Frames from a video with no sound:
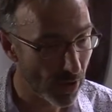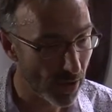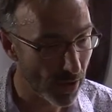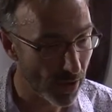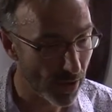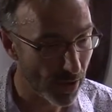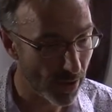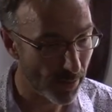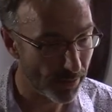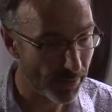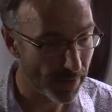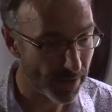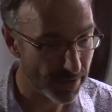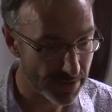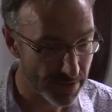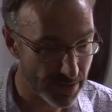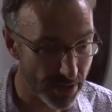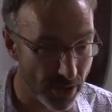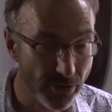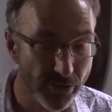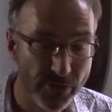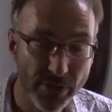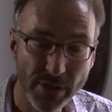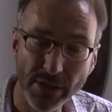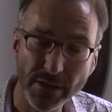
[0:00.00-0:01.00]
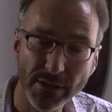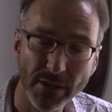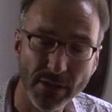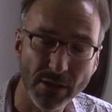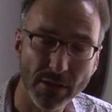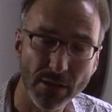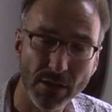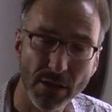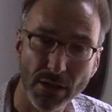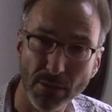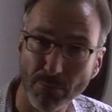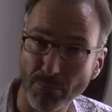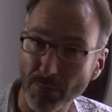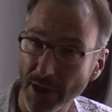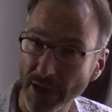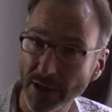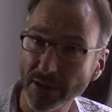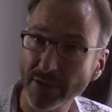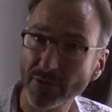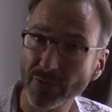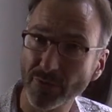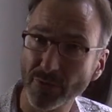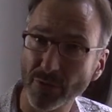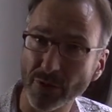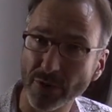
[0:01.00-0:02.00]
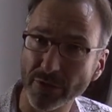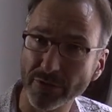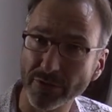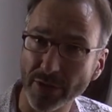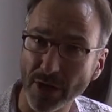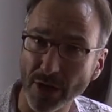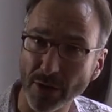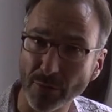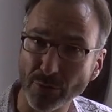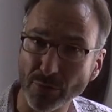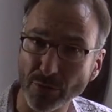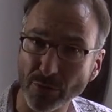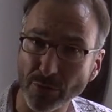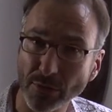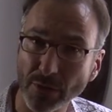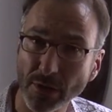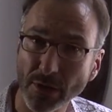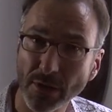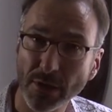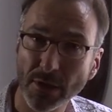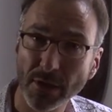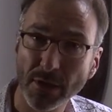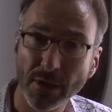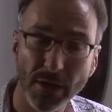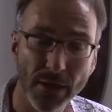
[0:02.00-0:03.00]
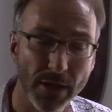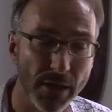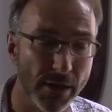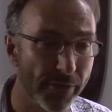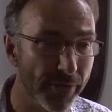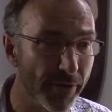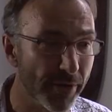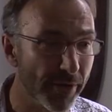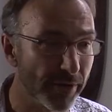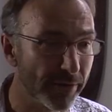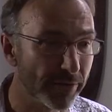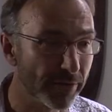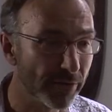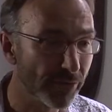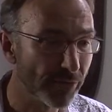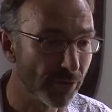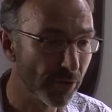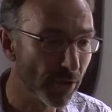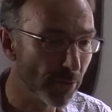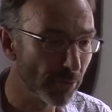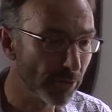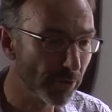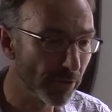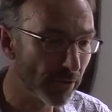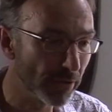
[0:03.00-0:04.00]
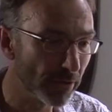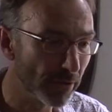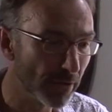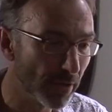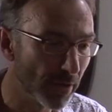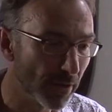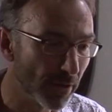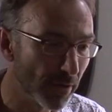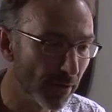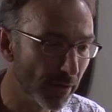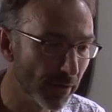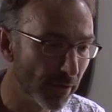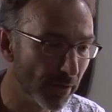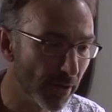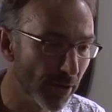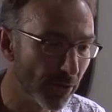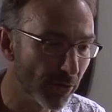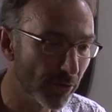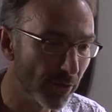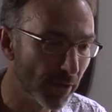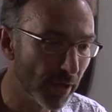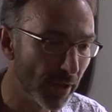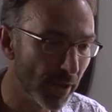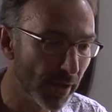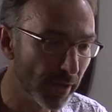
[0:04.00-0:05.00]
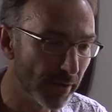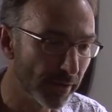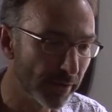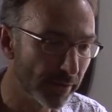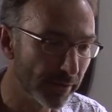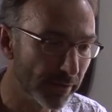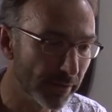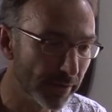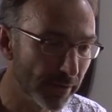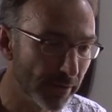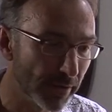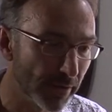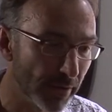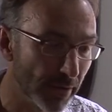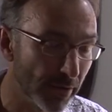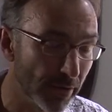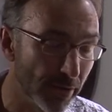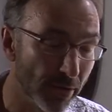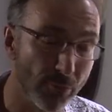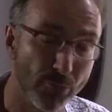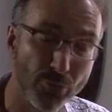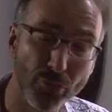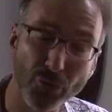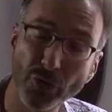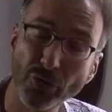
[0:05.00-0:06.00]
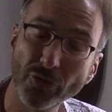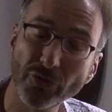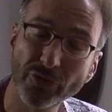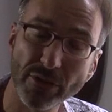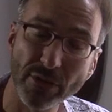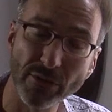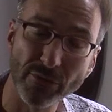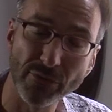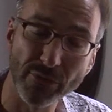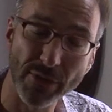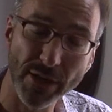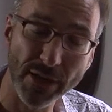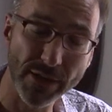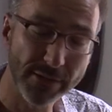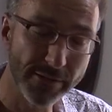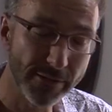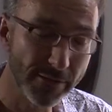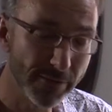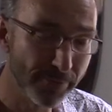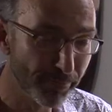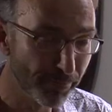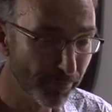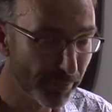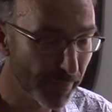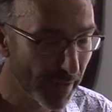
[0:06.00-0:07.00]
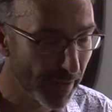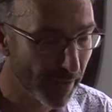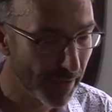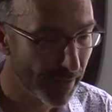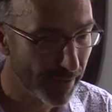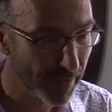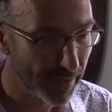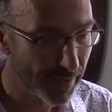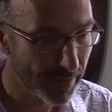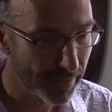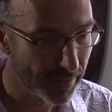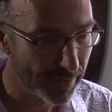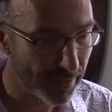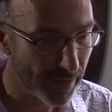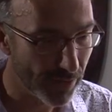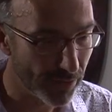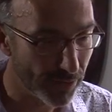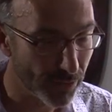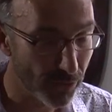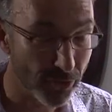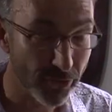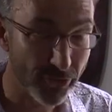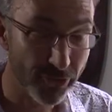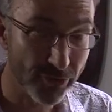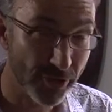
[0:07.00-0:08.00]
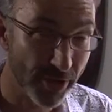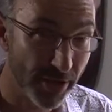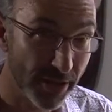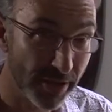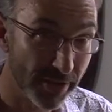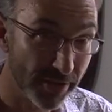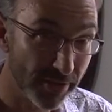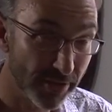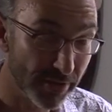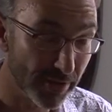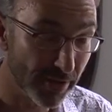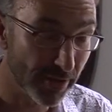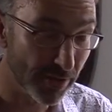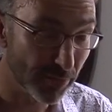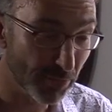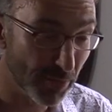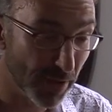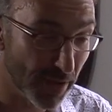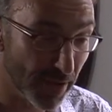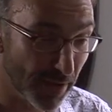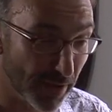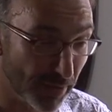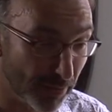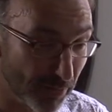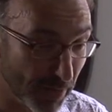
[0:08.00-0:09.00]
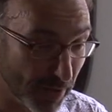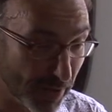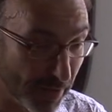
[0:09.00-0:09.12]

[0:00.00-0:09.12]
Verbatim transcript: Um, it's known that in in mice, for example, uh, there is a phenomenon uh, known as uh, the Bruce effect. Now, for Australians, this may